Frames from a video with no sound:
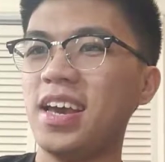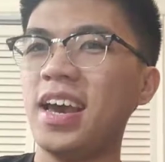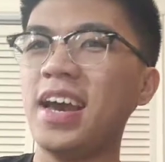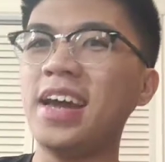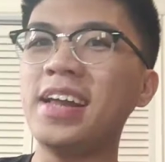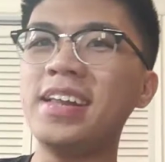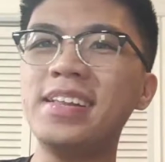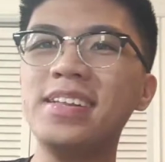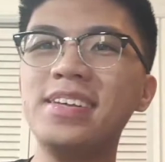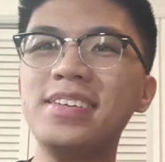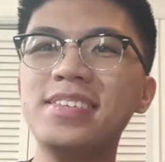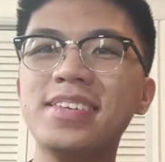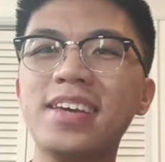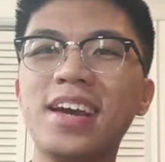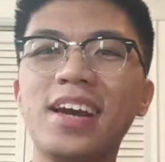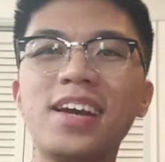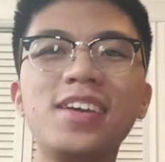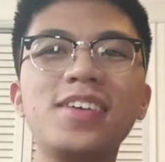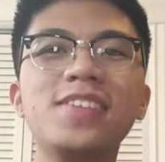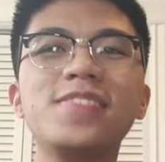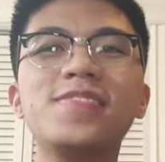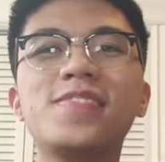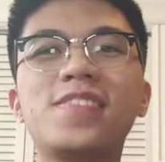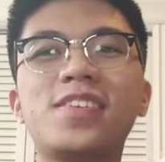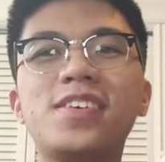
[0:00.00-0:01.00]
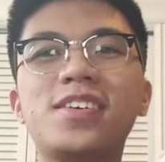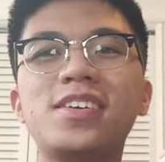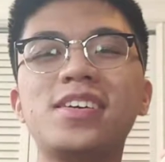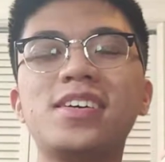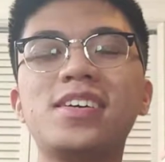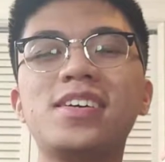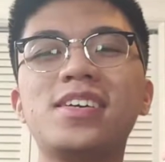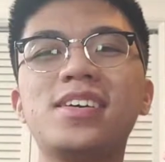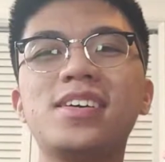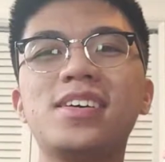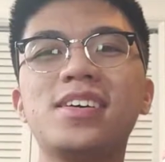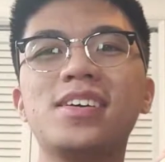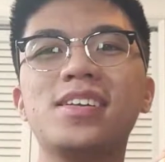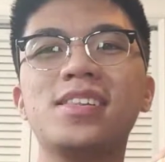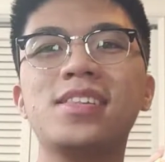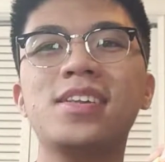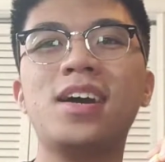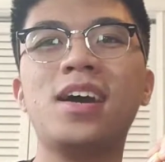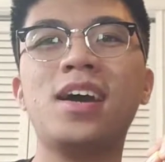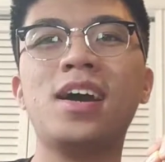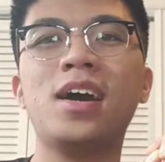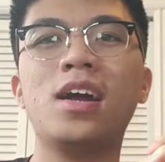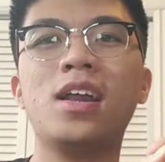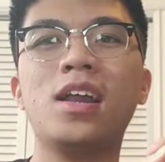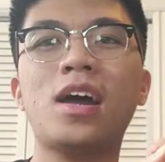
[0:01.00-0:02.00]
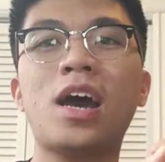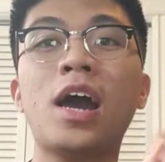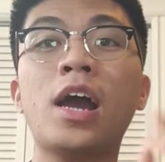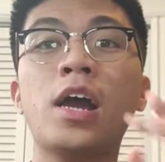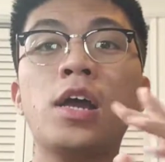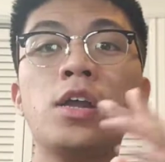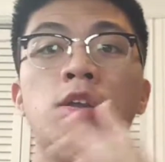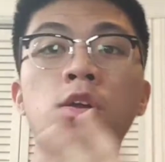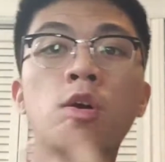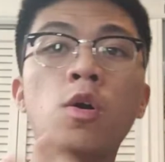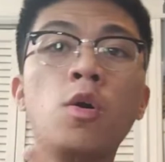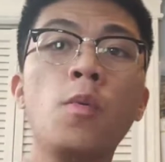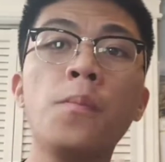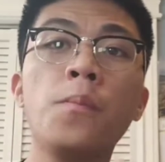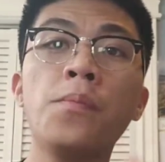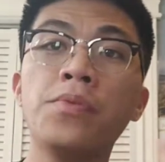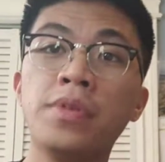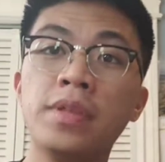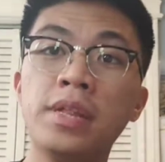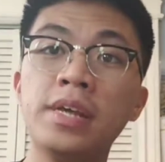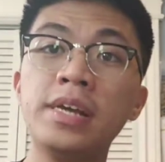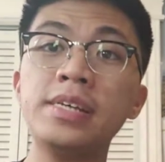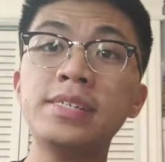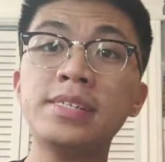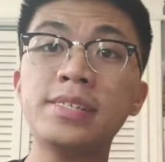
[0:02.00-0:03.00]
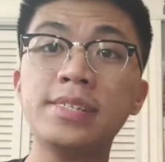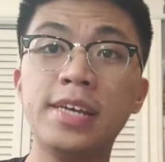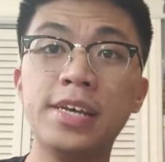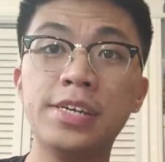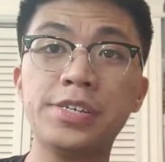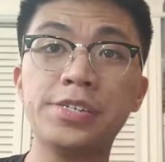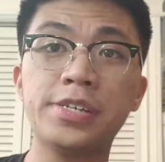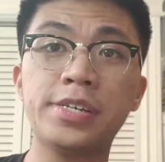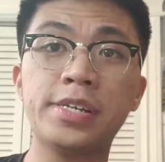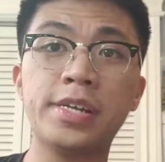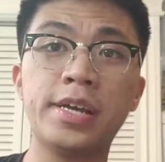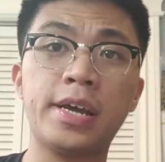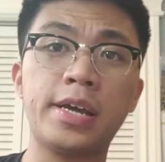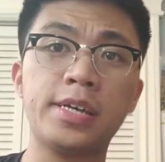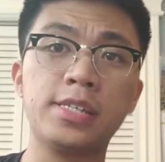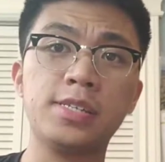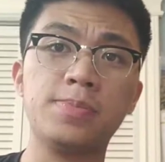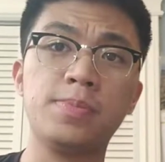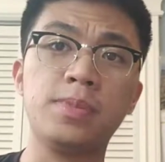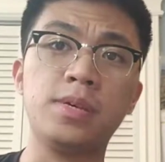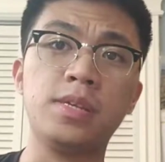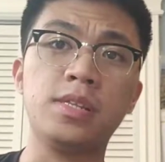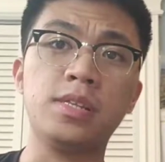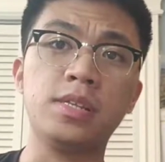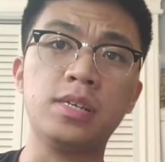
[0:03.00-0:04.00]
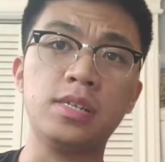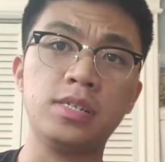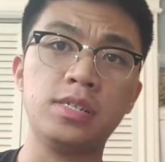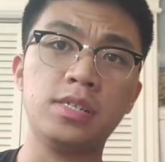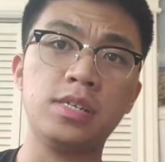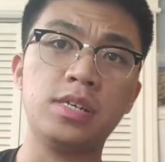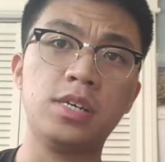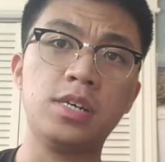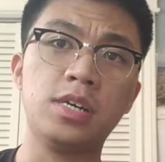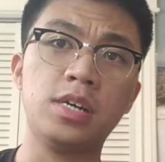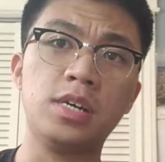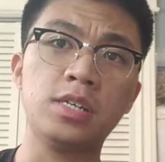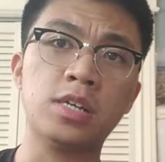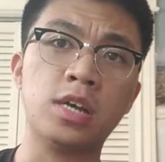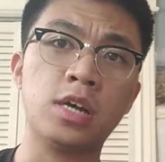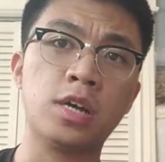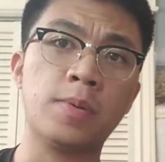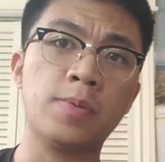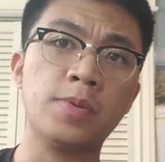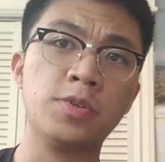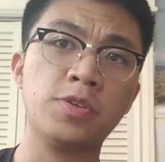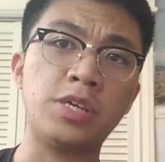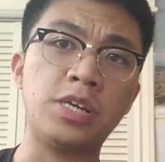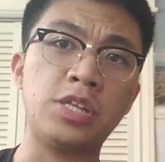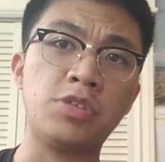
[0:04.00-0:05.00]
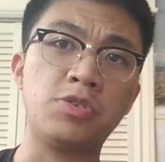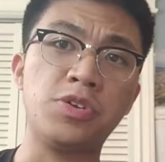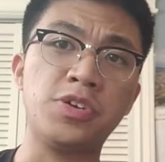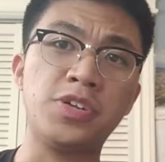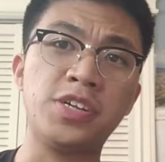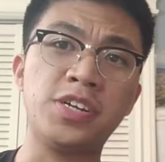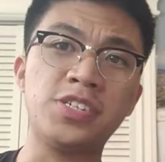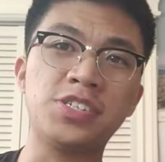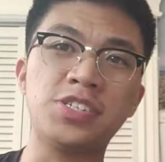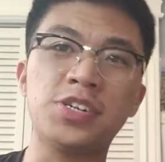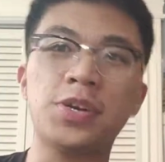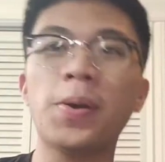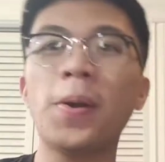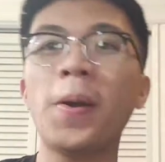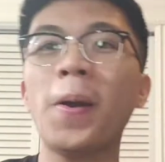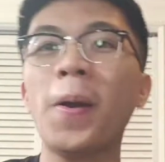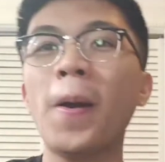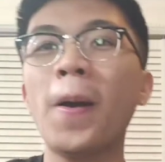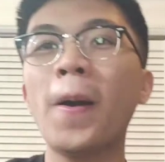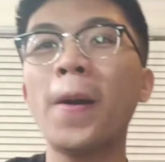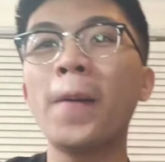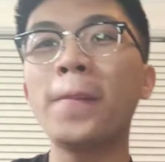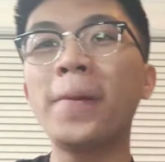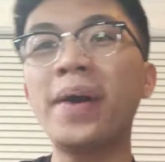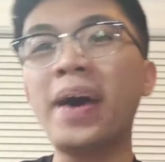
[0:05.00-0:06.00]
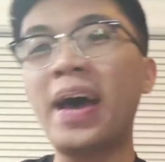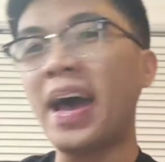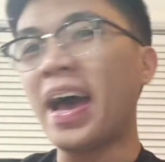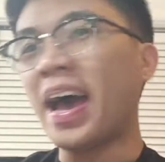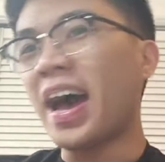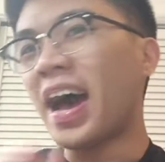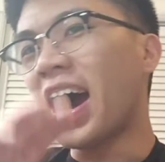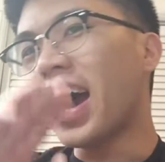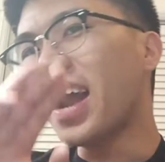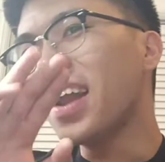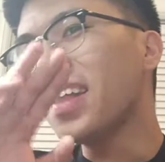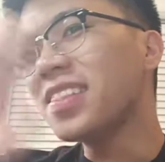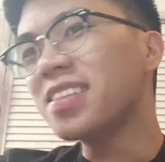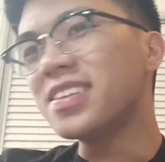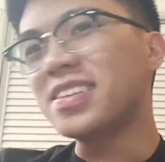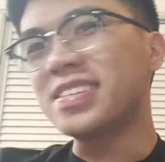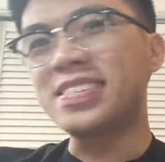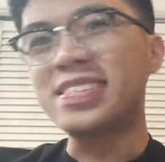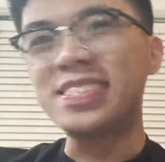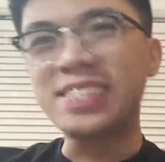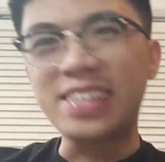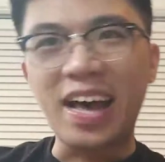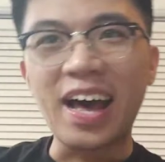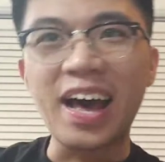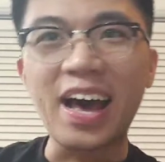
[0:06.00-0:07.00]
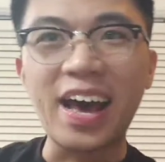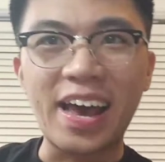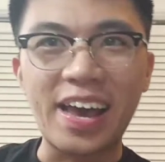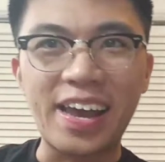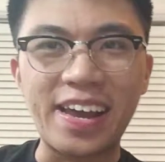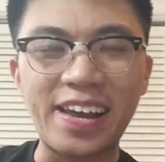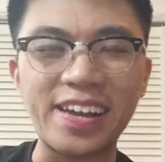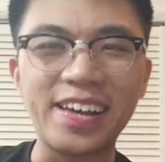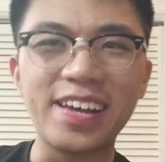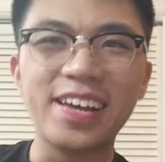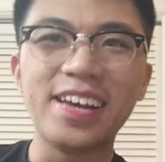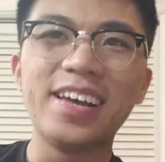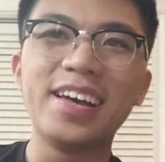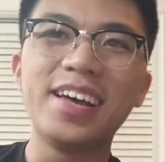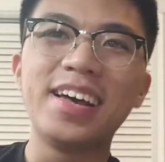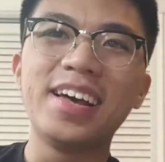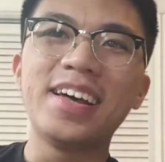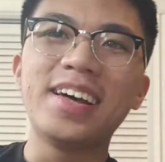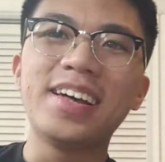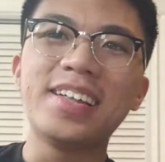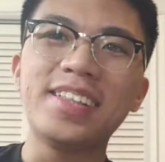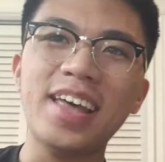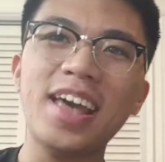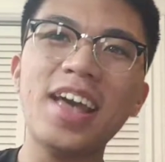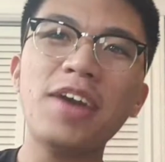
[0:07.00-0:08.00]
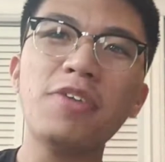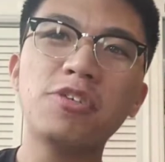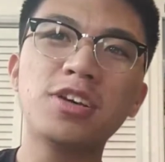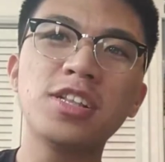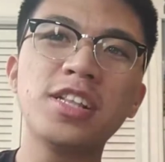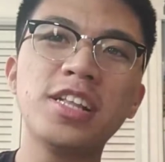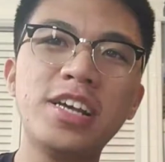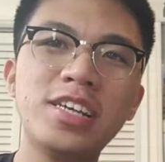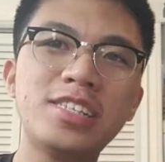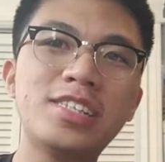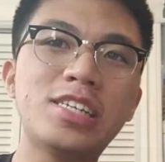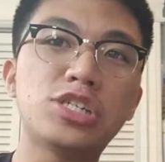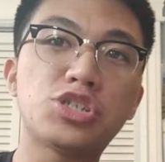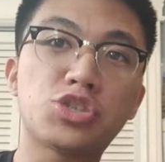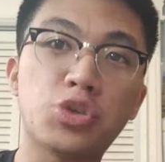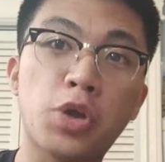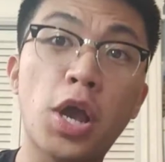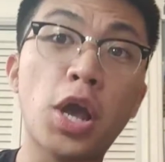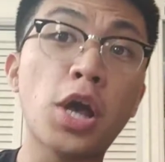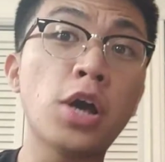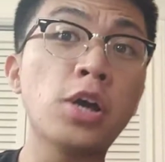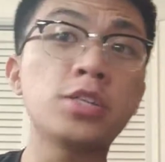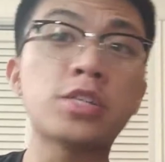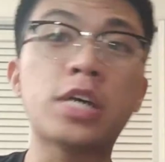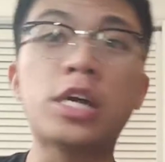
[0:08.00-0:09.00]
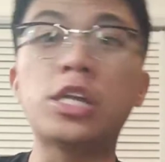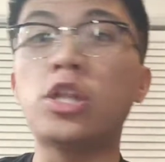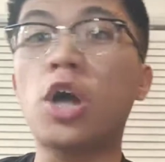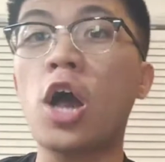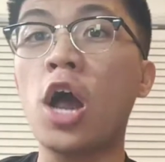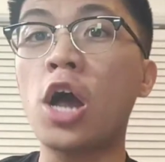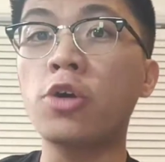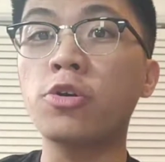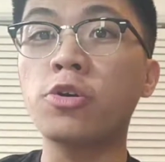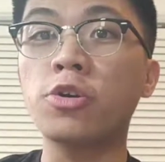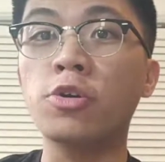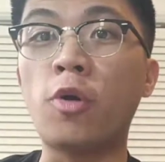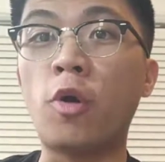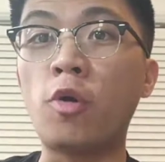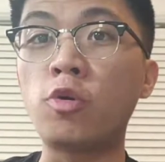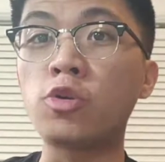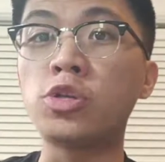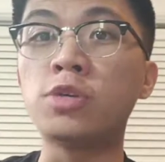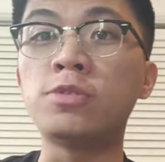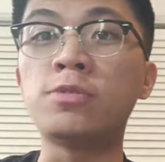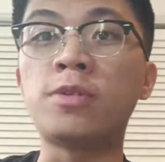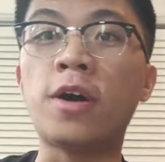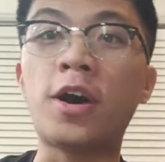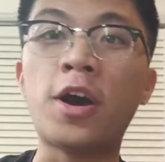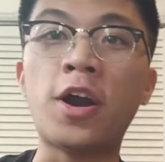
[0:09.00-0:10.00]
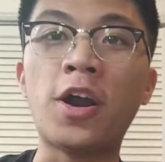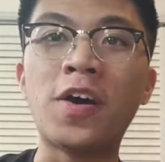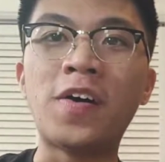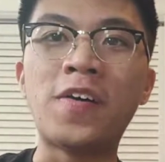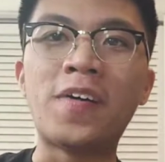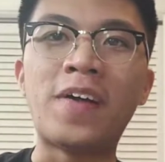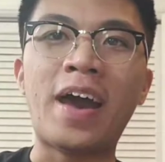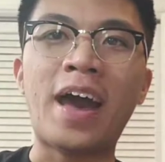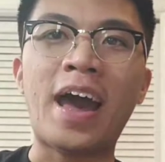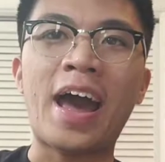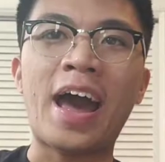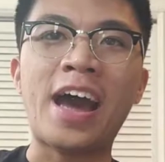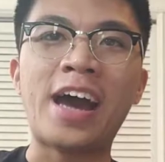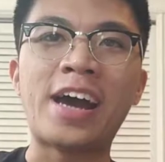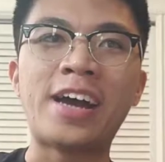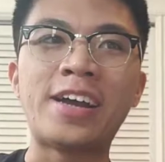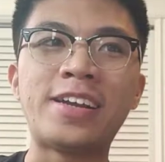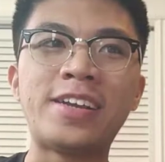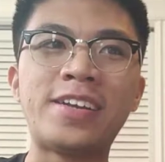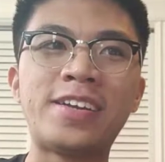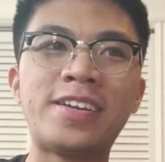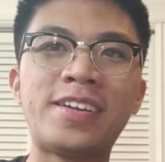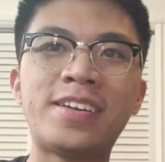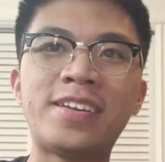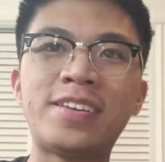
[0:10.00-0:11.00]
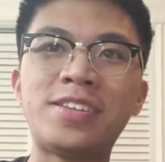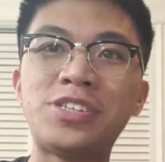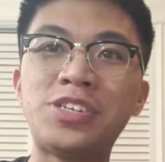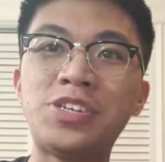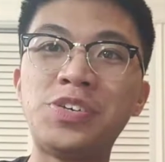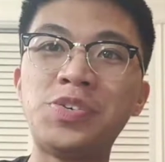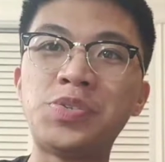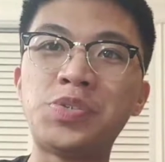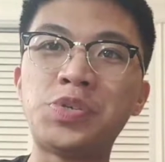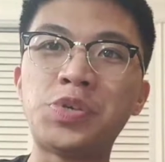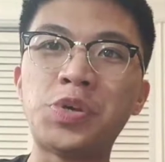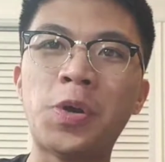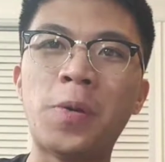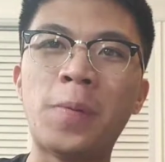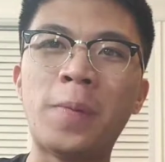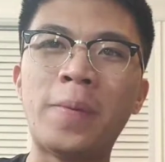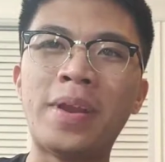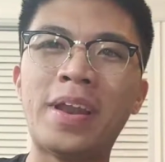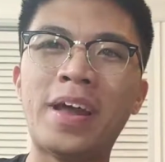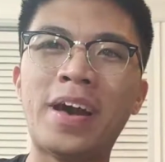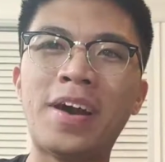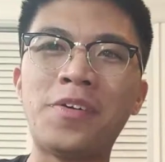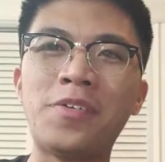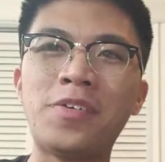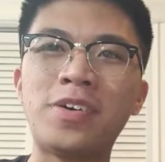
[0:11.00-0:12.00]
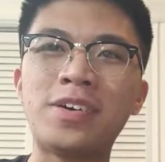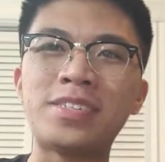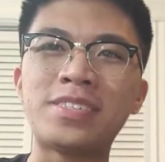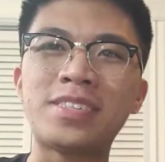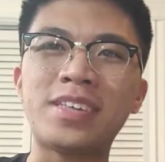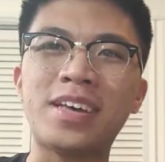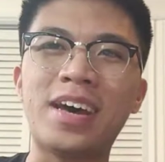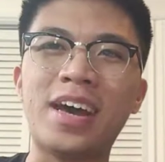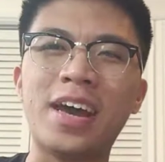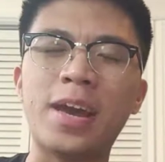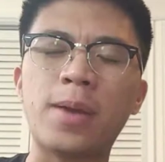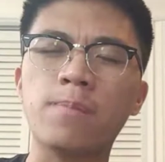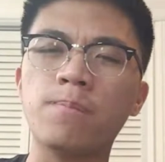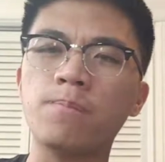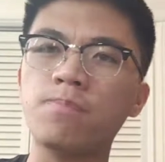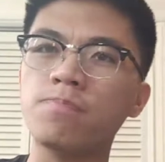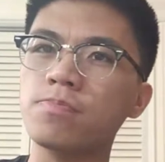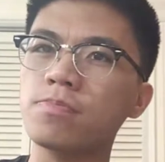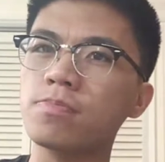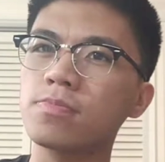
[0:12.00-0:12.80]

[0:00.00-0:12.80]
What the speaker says: And it's kind of funny that I know PlayStation hasn't been this year, or like come to E3 this year, but out of the side, they were releasing trailers I thought go tomorrow on YouTube, and I was like,